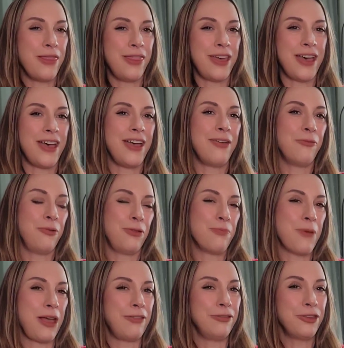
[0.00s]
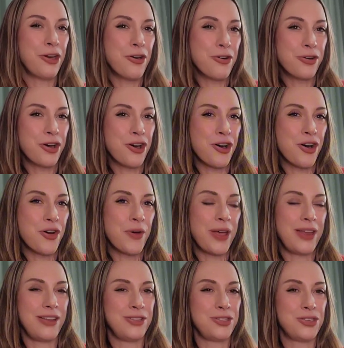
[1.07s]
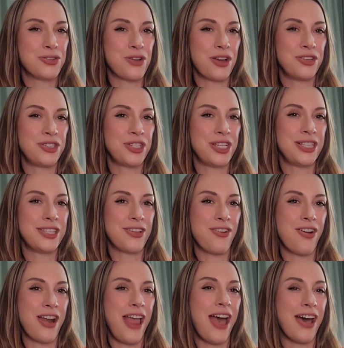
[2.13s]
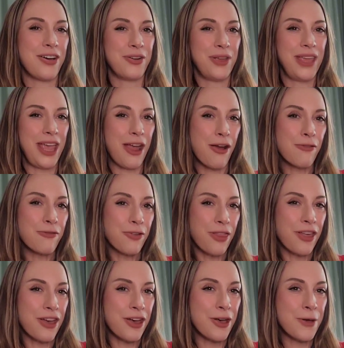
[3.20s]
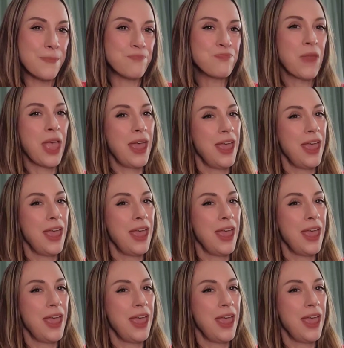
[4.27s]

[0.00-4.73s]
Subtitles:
that with my logo and instructions on how to care for them.